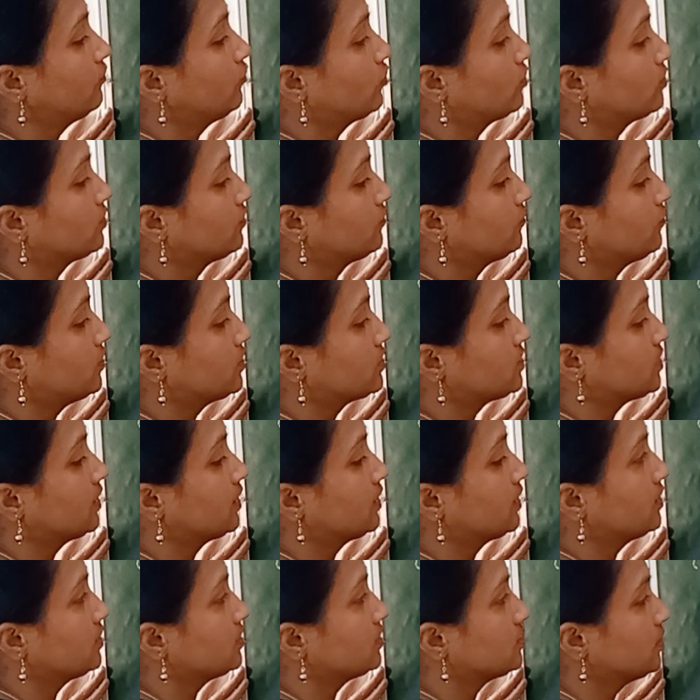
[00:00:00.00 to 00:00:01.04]
for the first
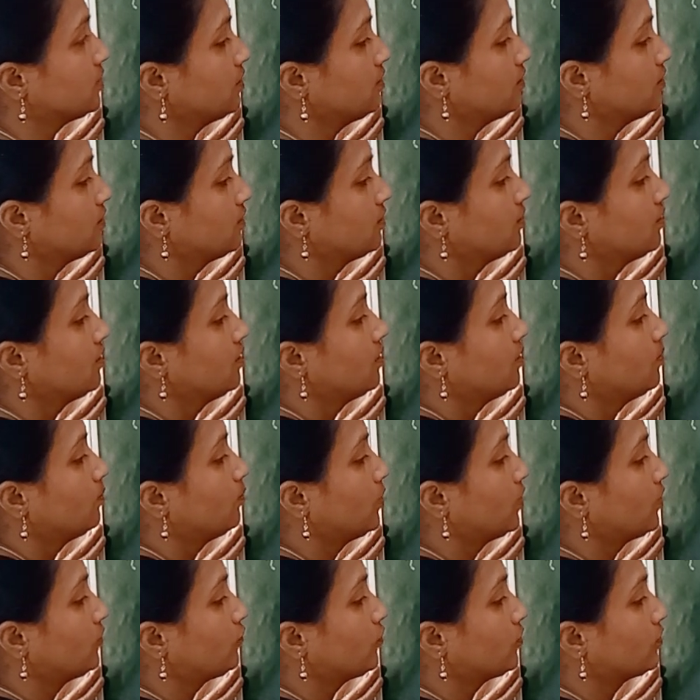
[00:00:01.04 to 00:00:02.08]
iteration,
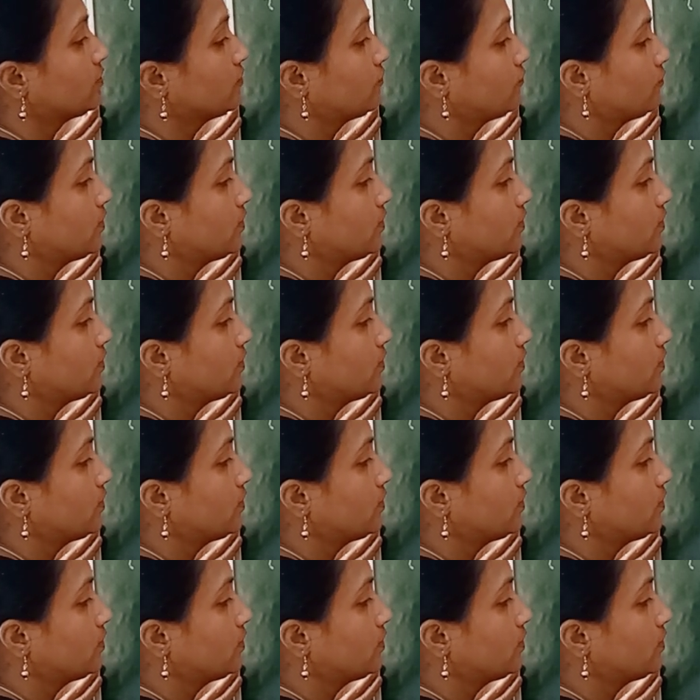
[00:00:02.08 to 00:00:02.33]
but for the